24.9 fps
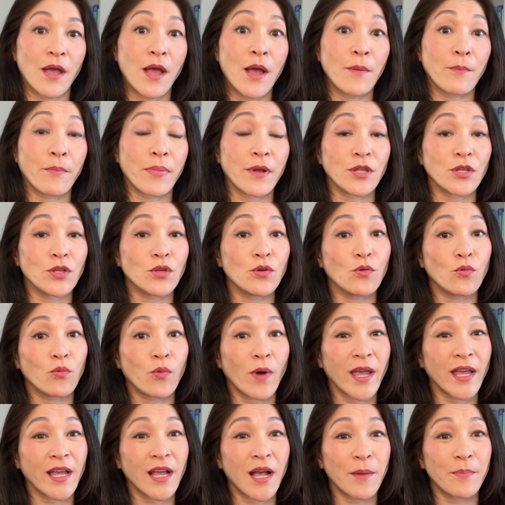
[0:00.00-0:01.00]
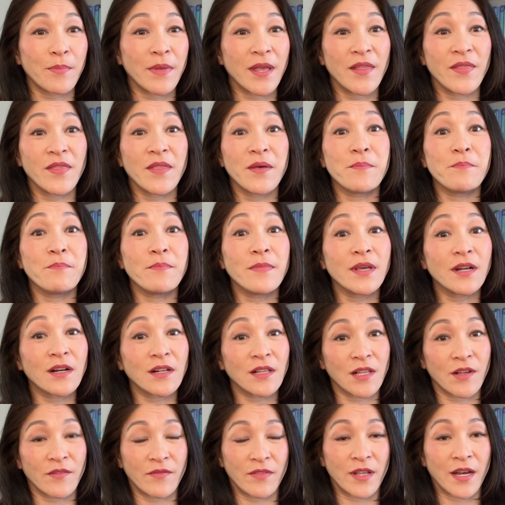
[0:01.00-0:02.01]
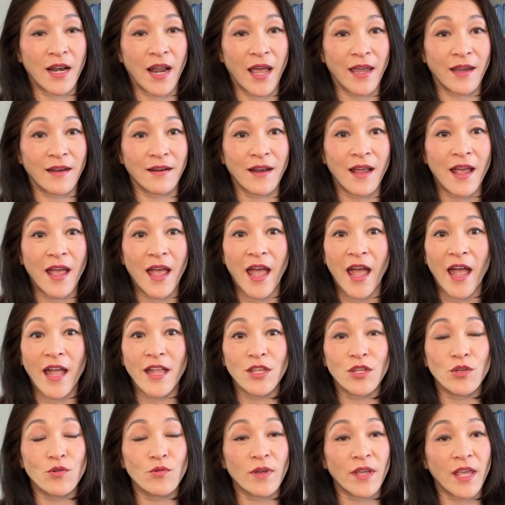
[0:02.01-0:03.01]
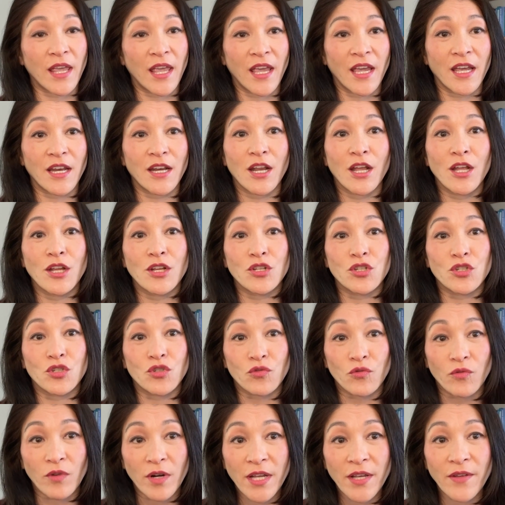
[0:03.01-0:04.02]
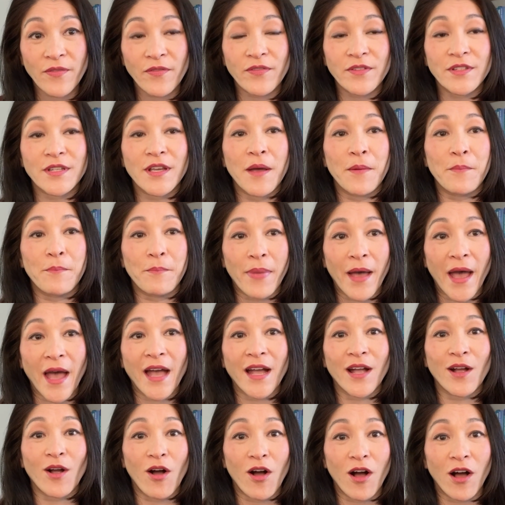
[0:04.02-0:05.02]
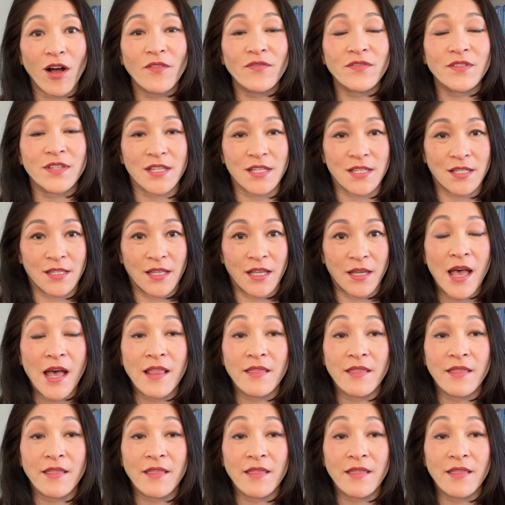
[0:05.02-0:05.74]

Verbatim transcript: but you wake up in the middle of the night and you can't drift back off to sleep.